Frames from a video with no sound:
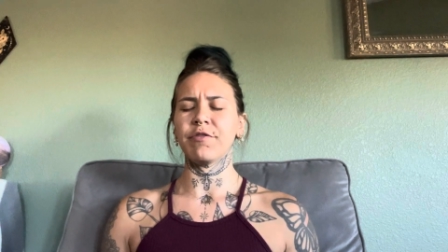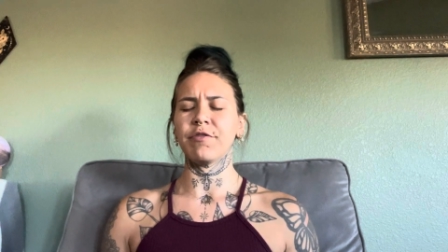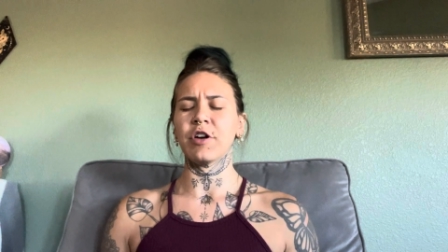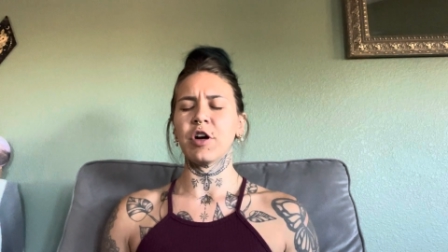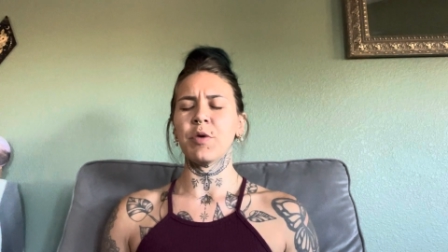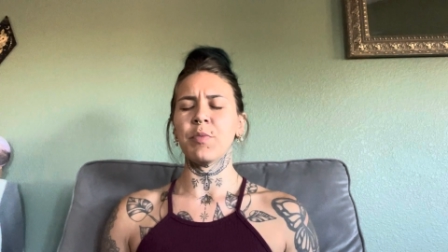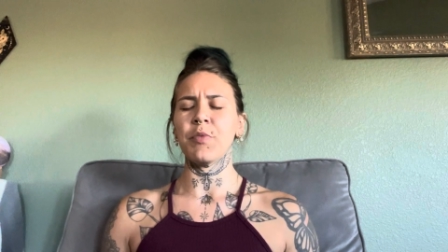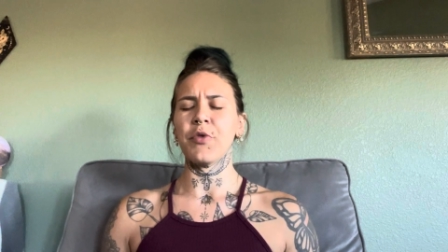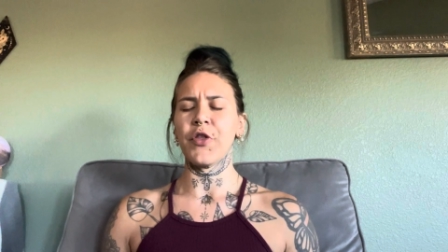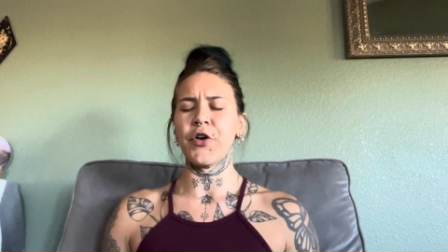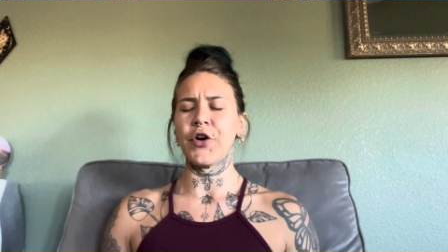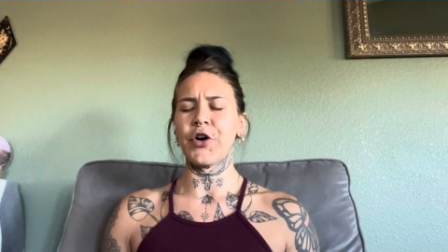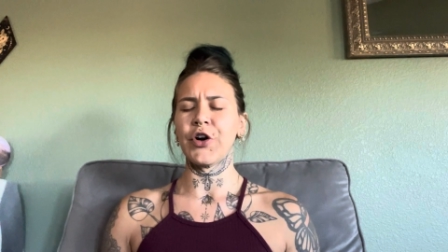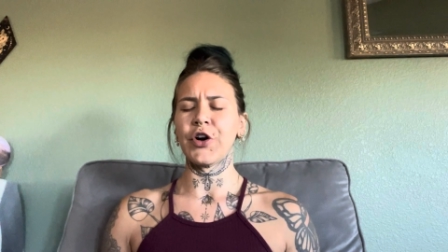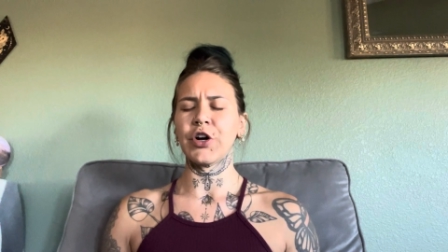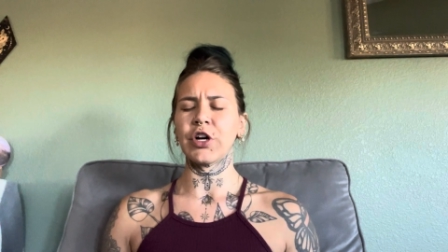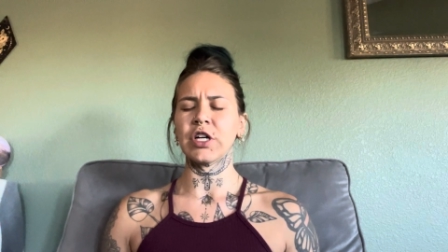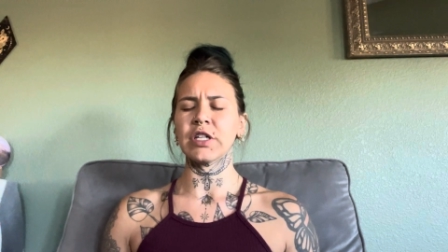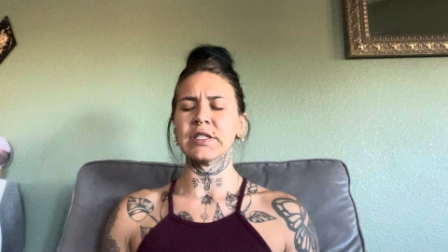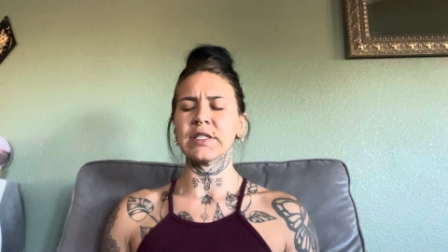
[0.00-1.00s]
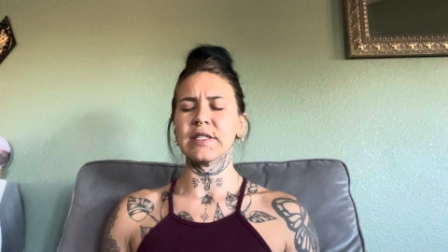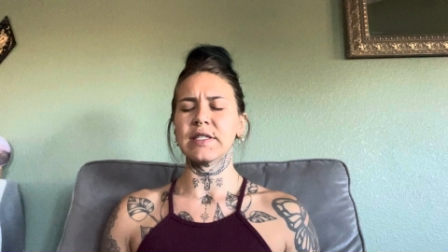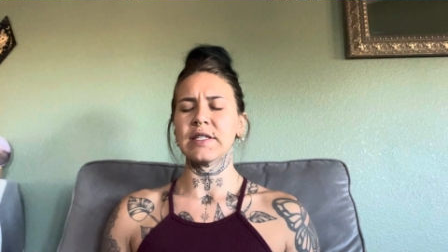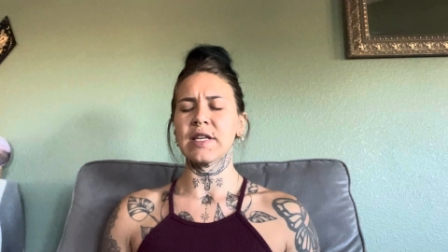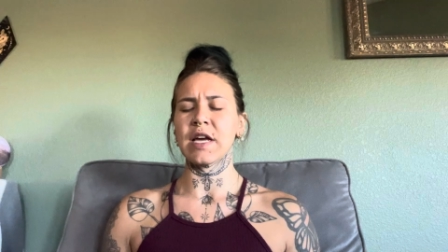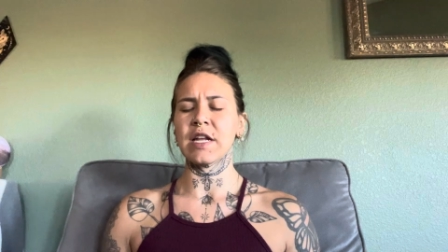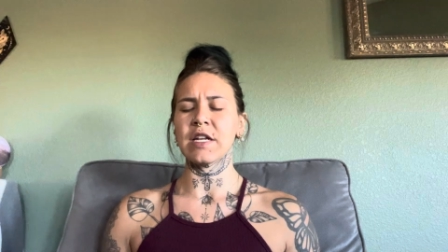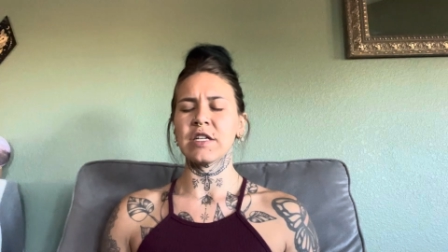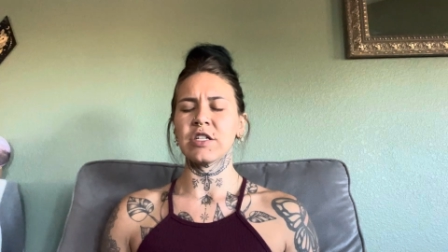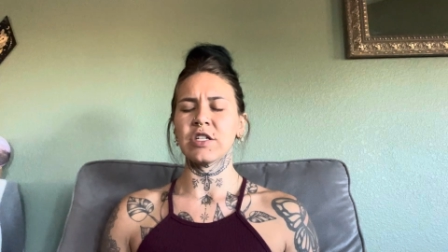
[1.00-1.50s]
from the heart
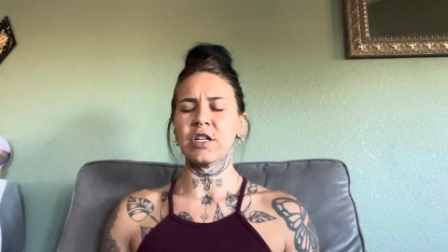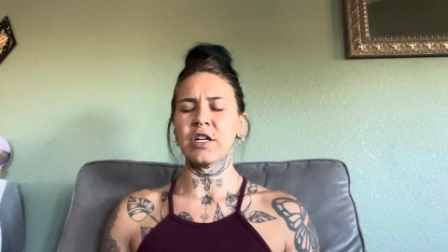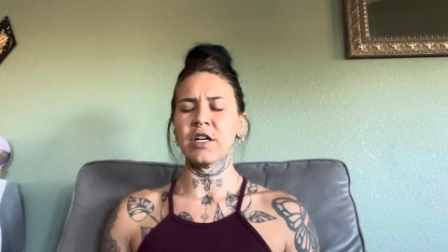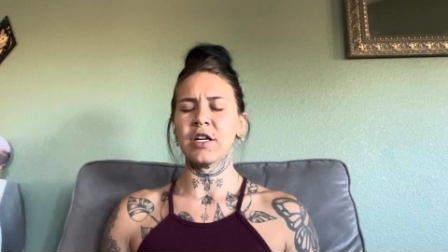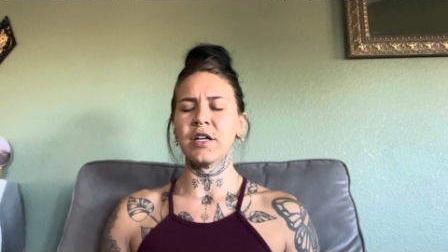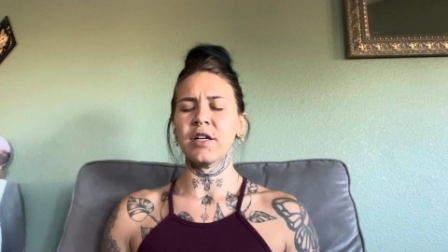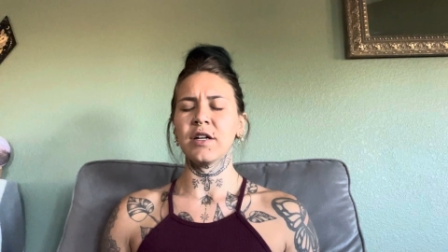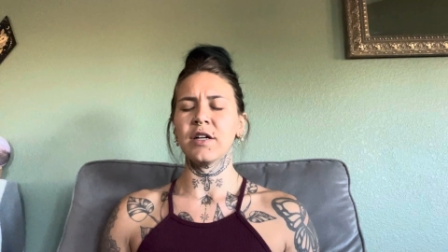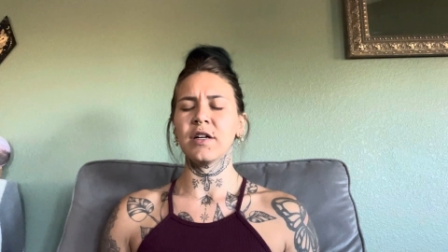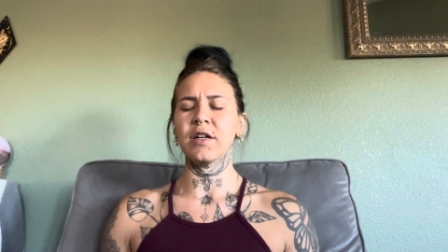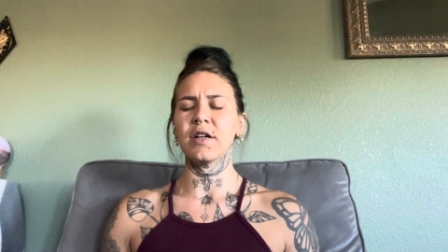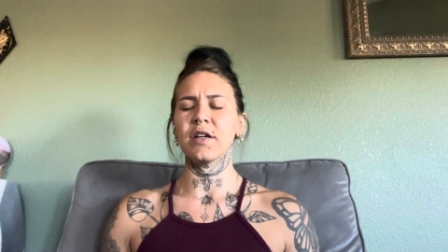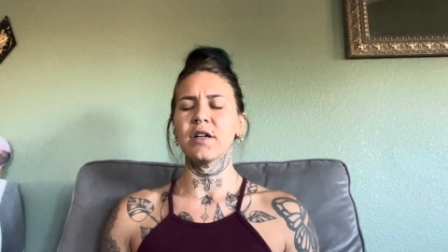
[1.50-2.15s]
center